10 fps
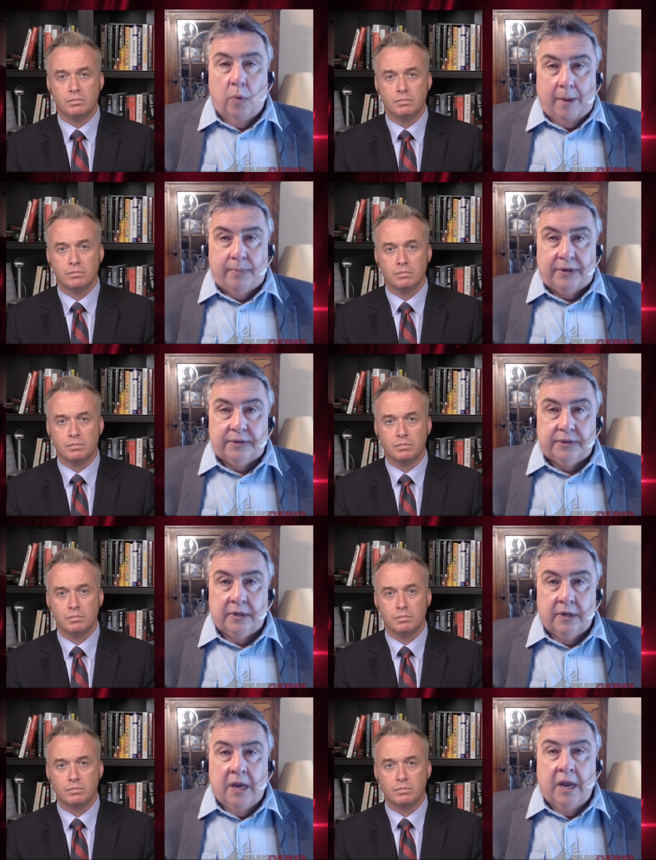Speaker 1: weapons
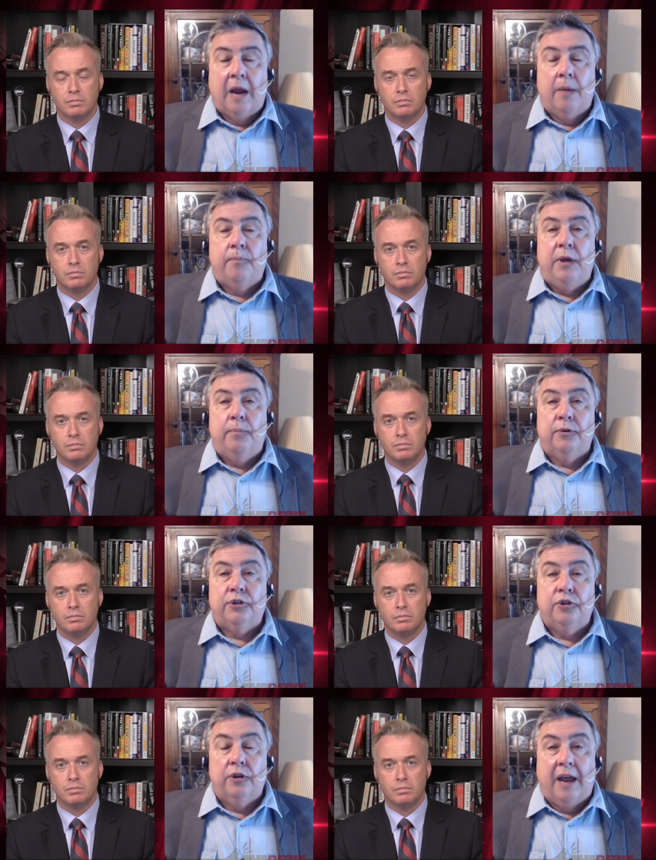and people
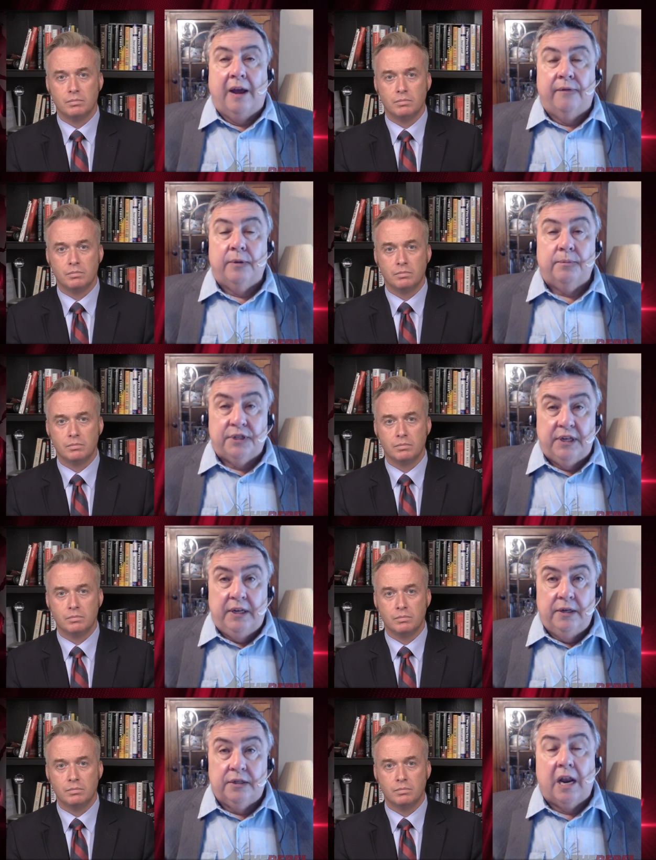should have them
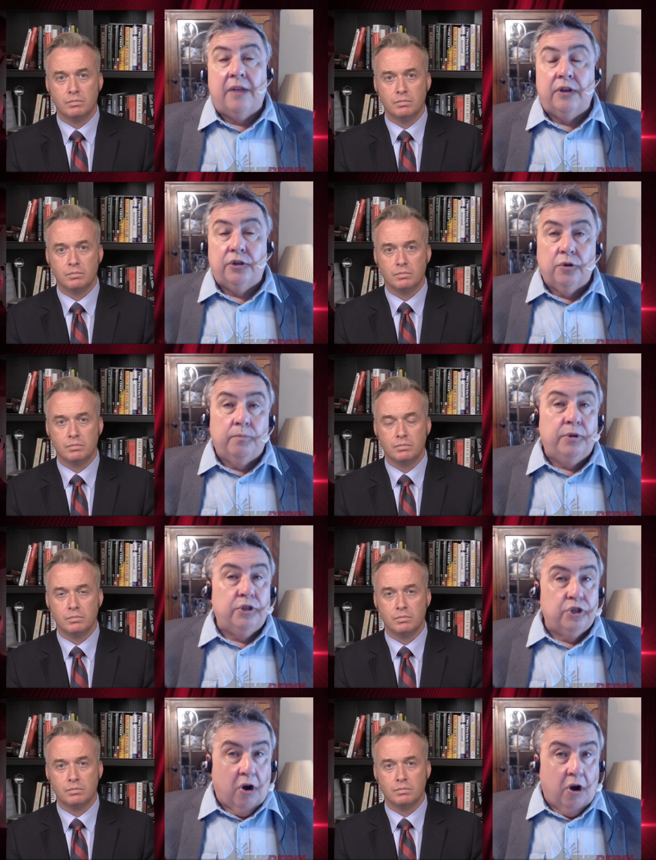seized and they should be
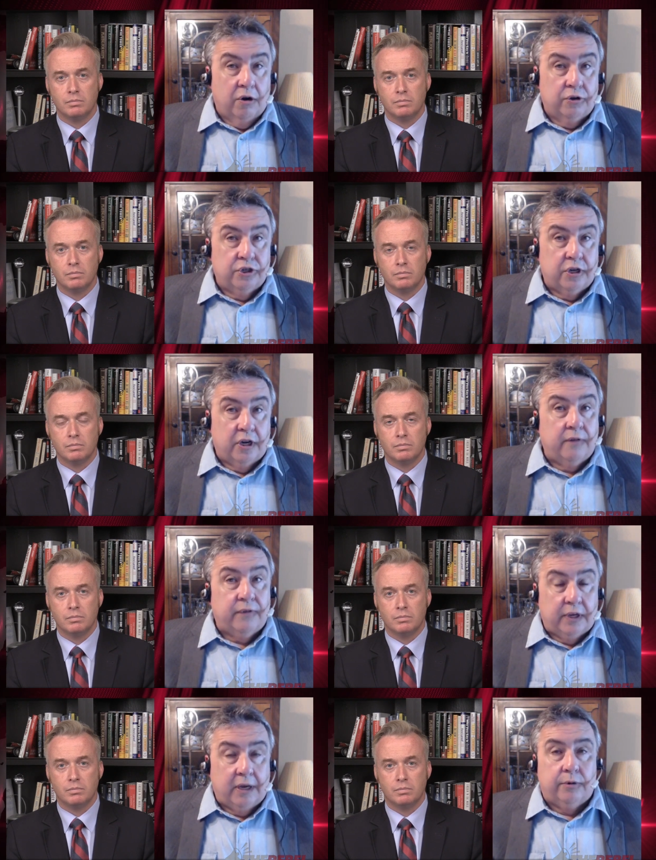charged if
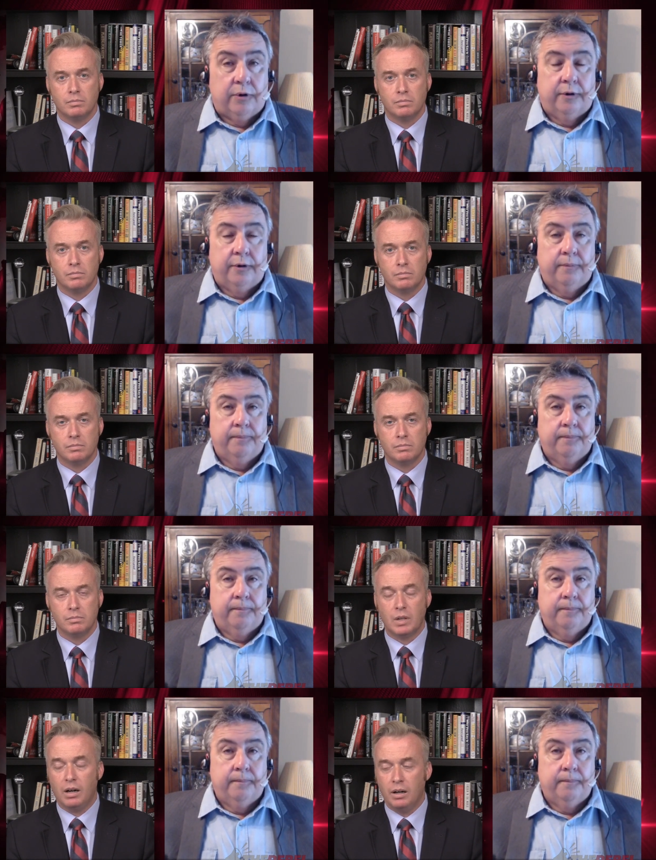encountered.
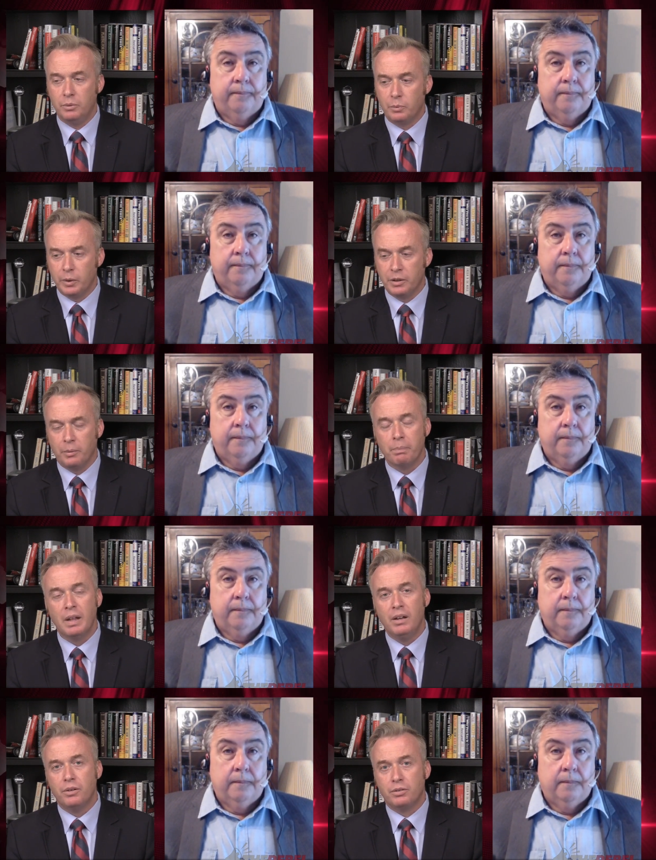
Speaker 2: Unreal.
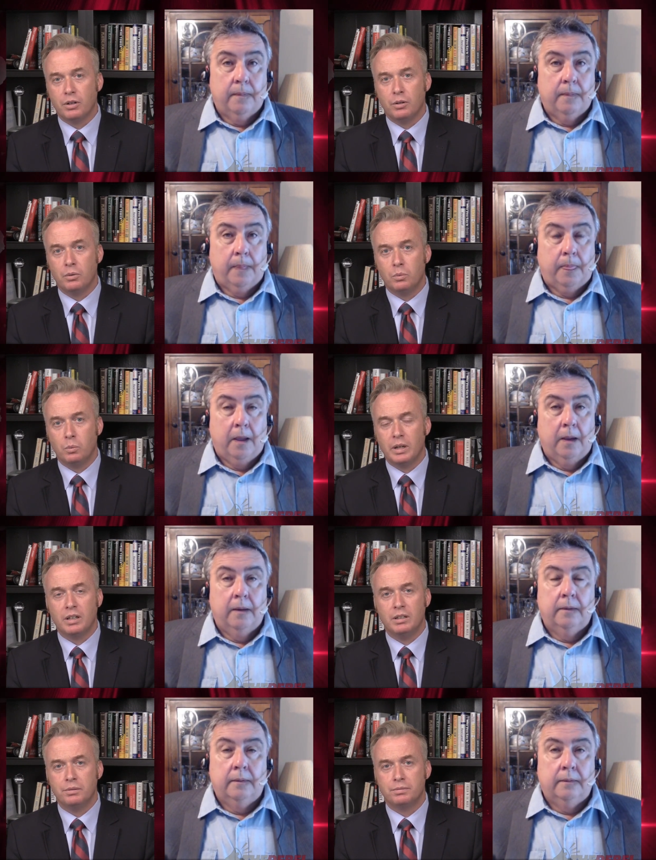So, what
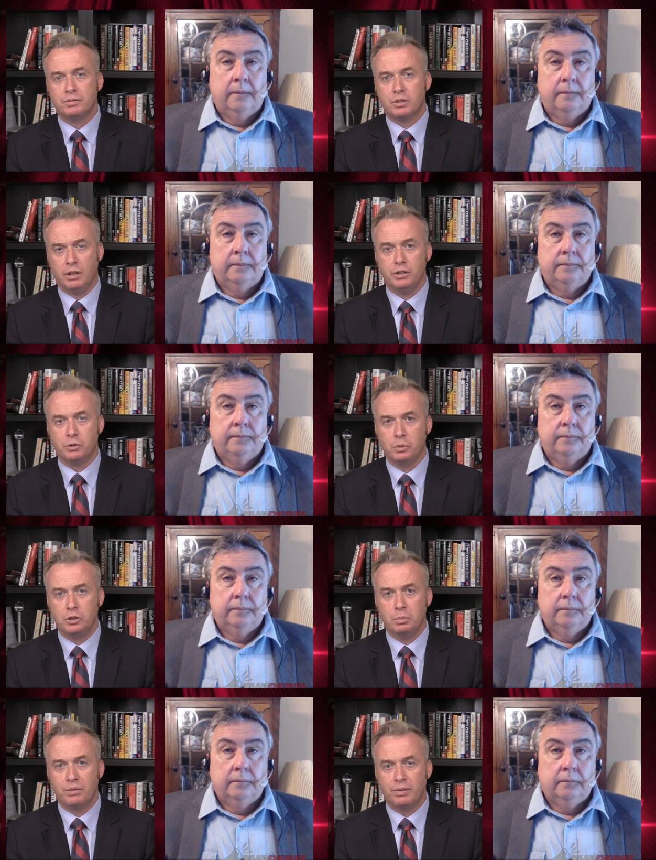kind of charge would
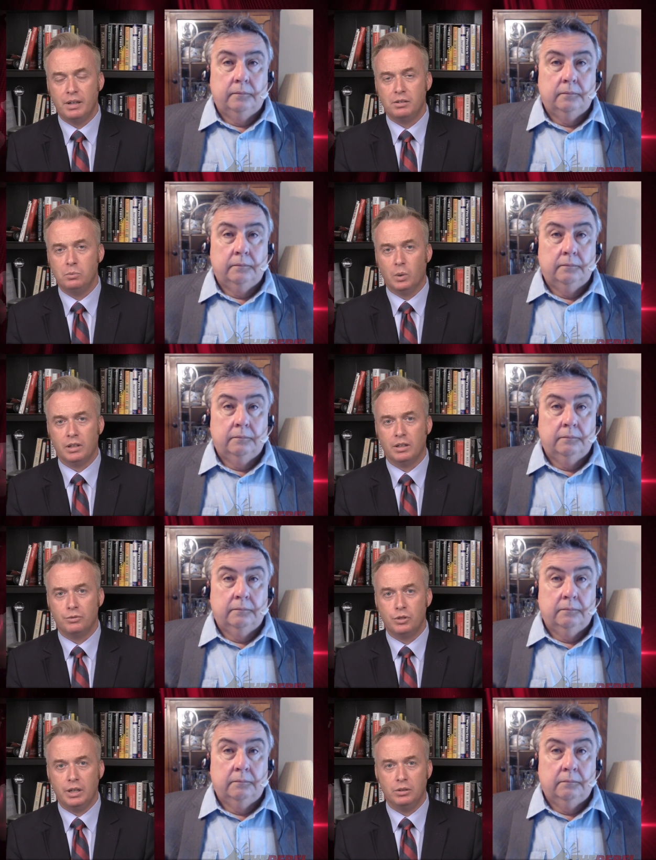you be facing? What kind
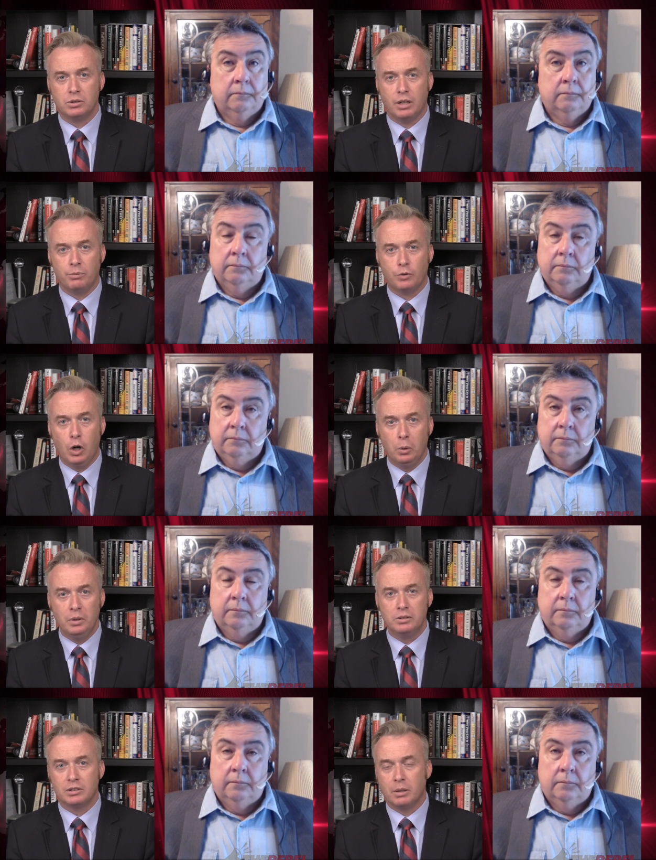of jail time for
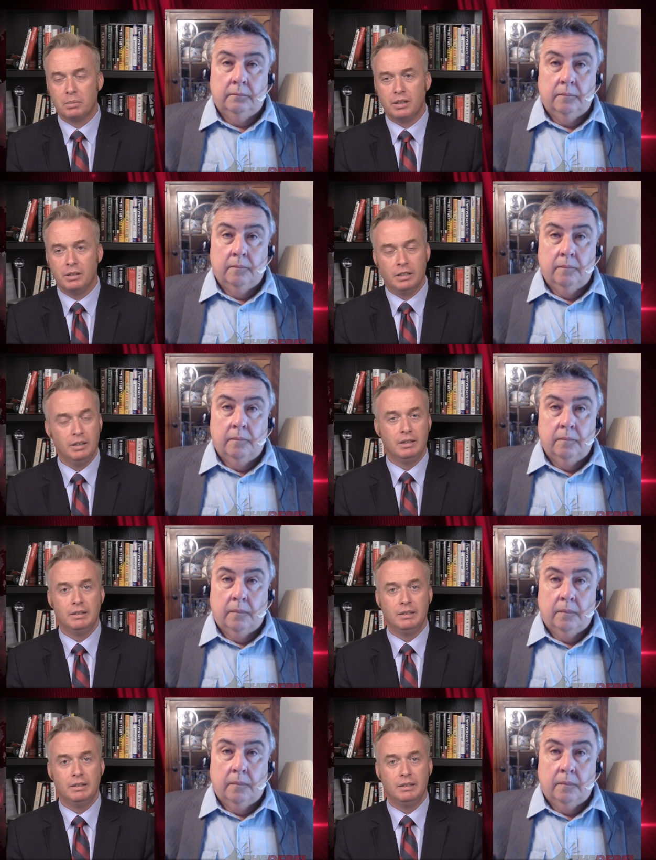owning something that,